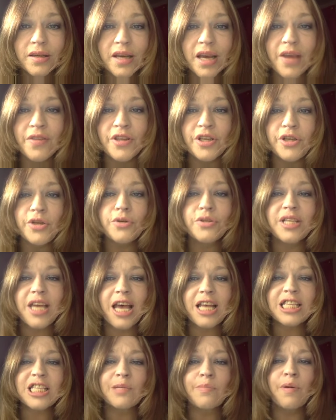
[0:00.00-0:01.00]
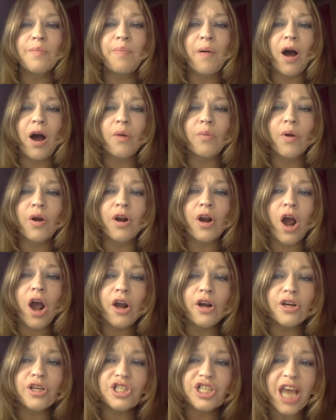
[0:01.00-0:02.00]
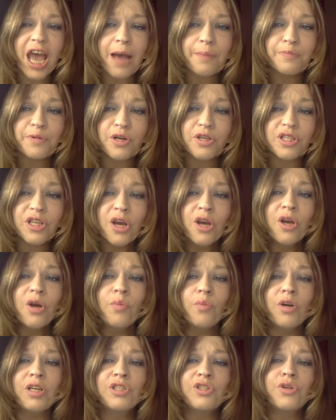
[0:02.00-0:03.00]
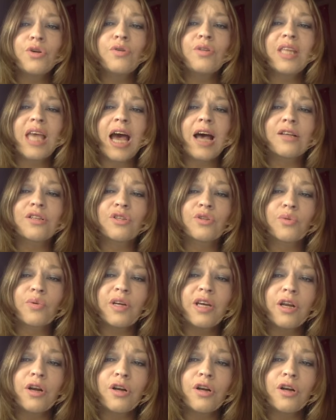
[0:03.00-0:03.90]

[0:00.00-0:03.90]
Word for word: In the New Testament, Paul wrote one hundred chapters with two thousand three